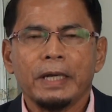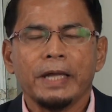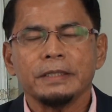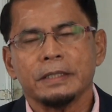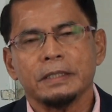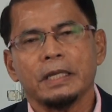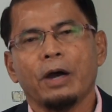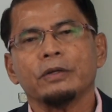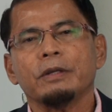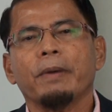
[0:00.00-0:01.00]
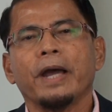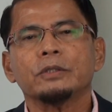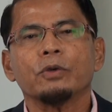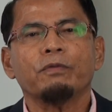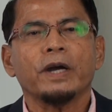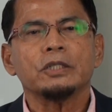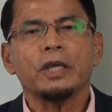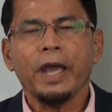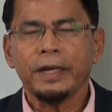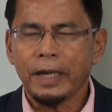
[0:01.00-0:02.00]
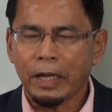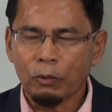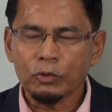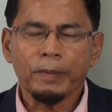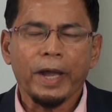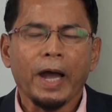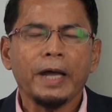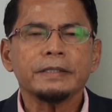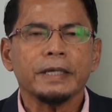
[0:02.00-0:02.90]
I just sit down in my sofa chair and I close my eyes,